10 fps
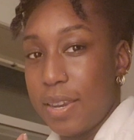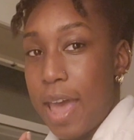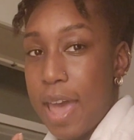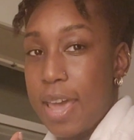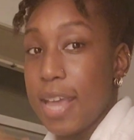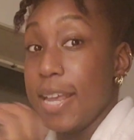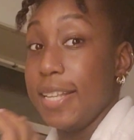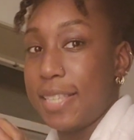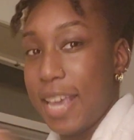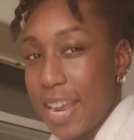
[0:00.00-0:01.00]
the day and
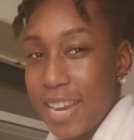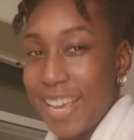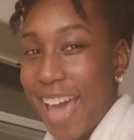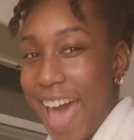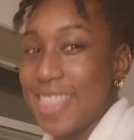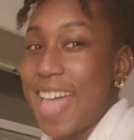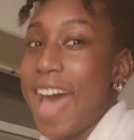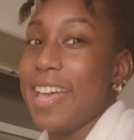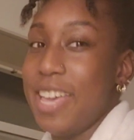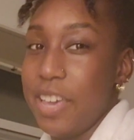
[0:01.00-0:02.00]
it's ending at
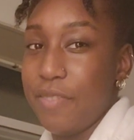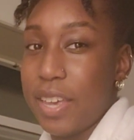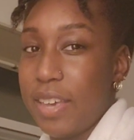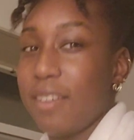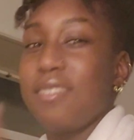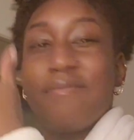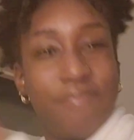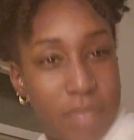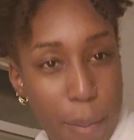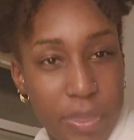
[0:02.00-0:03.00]
that evening
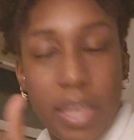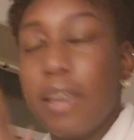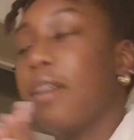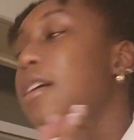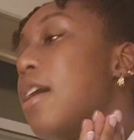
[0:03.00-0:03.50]
type of thing.